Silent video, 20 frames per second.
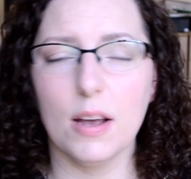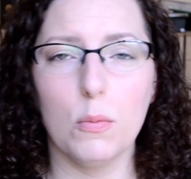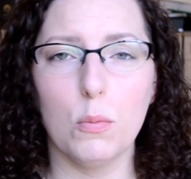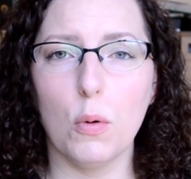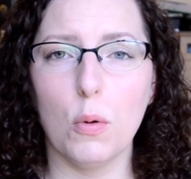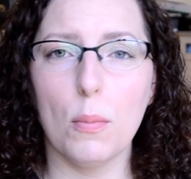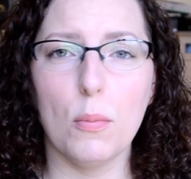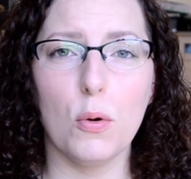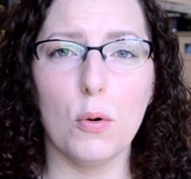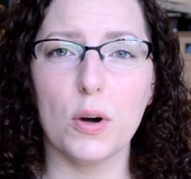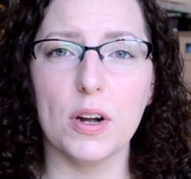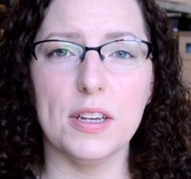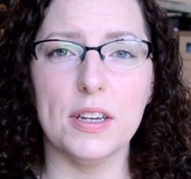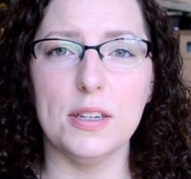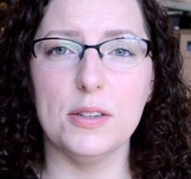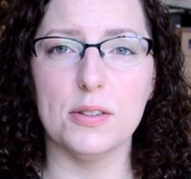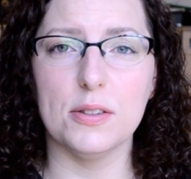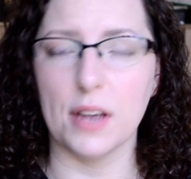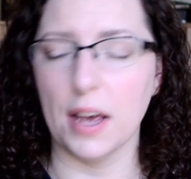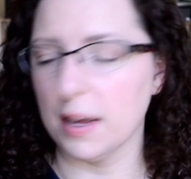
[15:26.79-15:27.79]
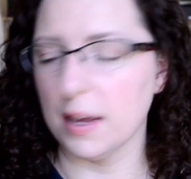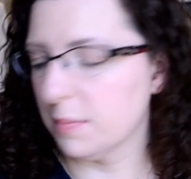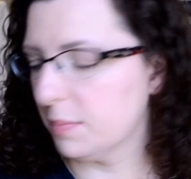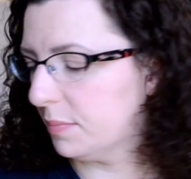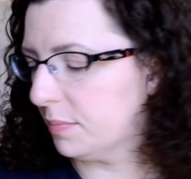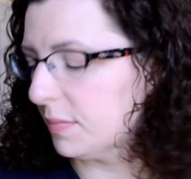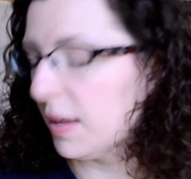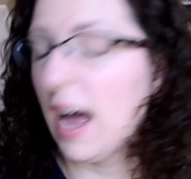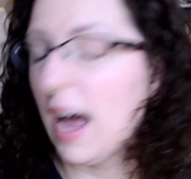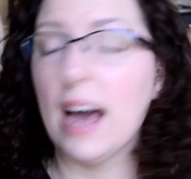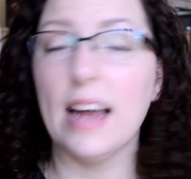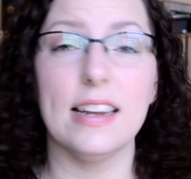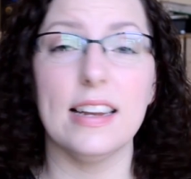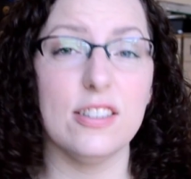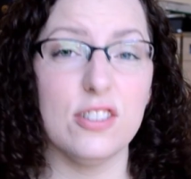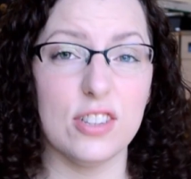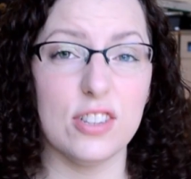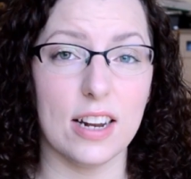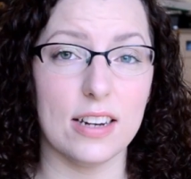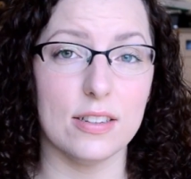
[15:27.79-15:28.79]
What more can you say? And it's
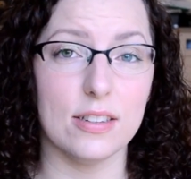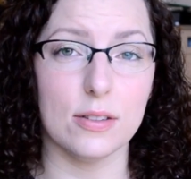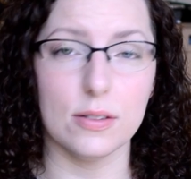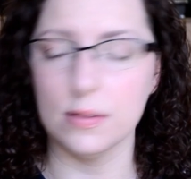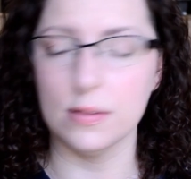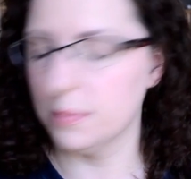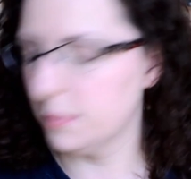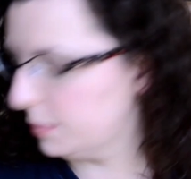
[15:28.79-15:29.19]
gentle.